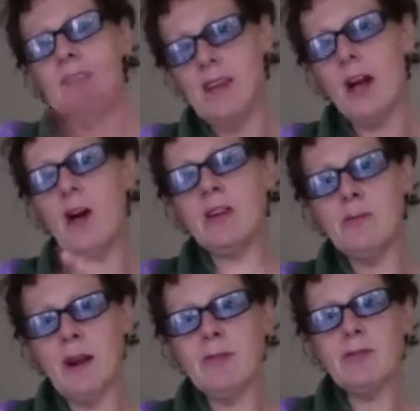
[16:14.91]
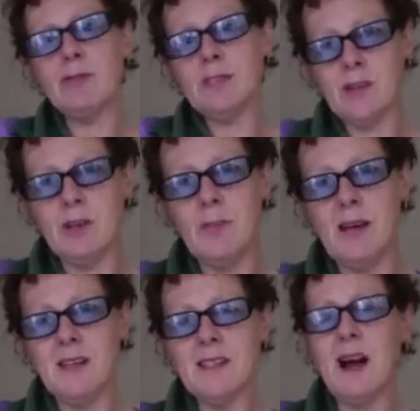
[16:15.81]
They only run for a certain
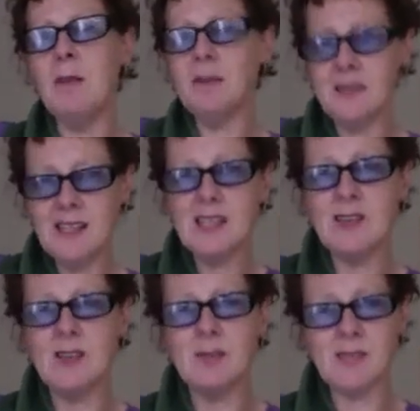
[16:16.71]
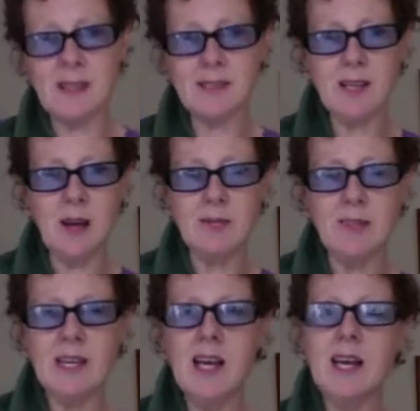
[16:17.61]
amount of time and then they turn themselves off.
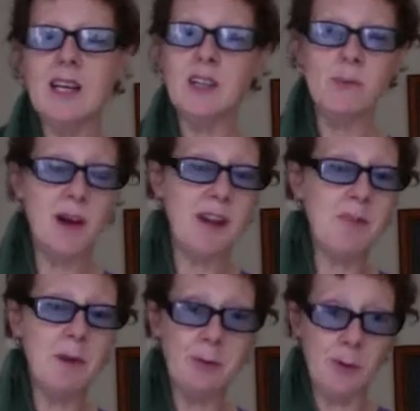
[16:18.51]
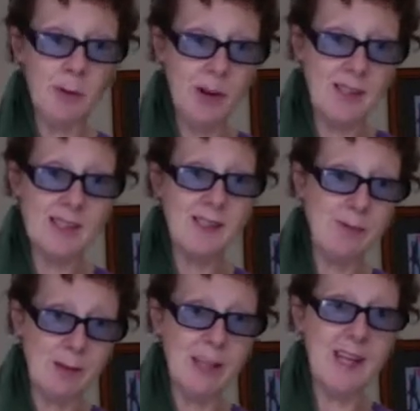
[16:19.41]
You might have people who are constantly
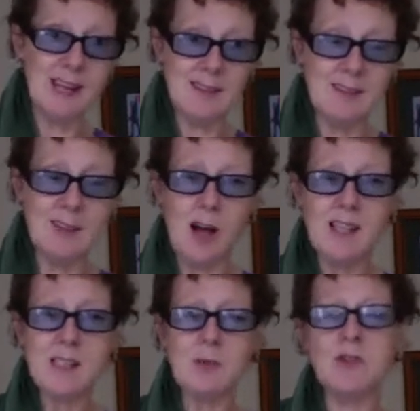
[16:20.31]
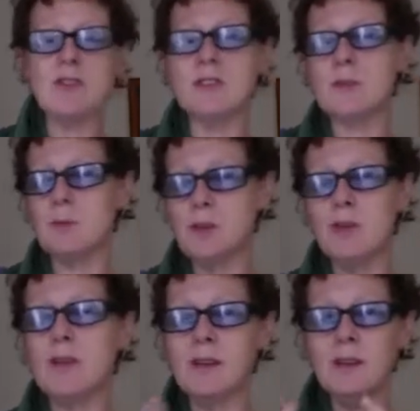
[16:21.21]
flicking light switches, where
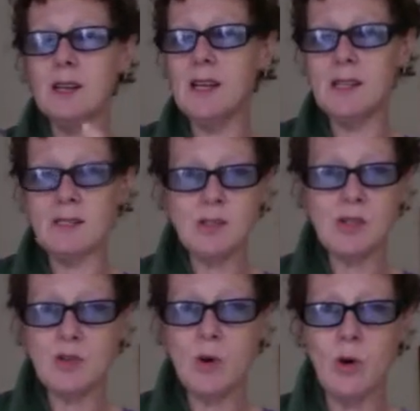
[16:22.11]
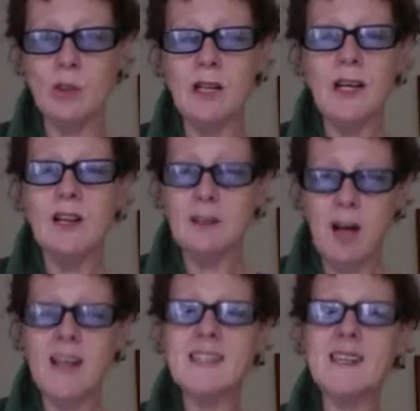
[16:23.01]
you can install
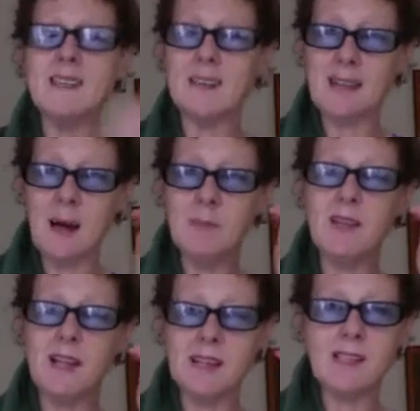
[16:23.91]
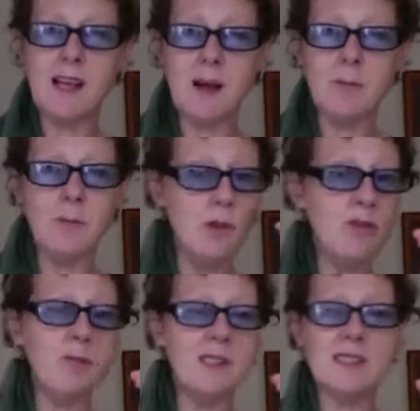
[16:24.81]
lighting that is
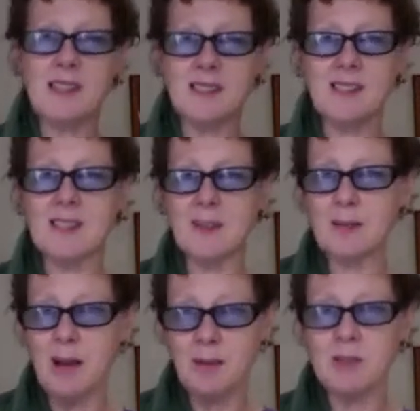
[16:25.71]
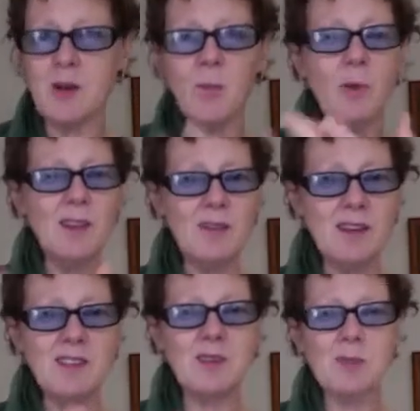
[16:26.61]
movement sensitive, comes on when they've
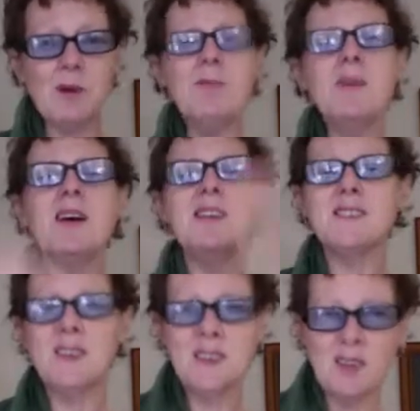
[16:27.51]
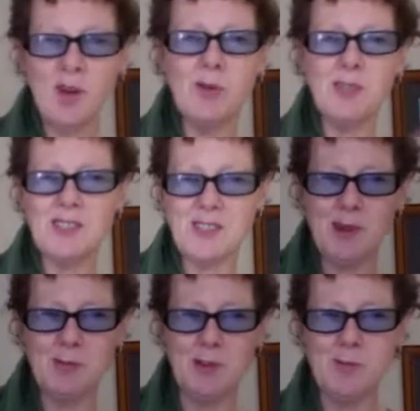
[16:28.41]
entered the room, turns off when there's no
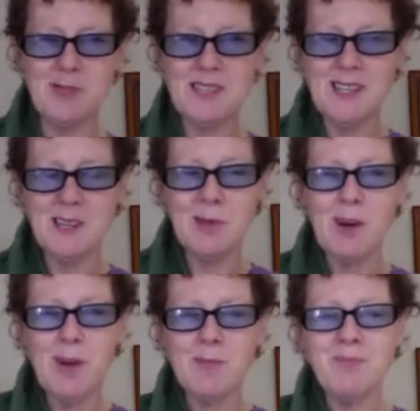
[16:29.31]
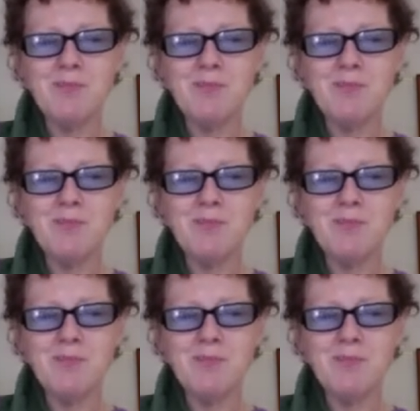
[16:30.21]
movement in the room.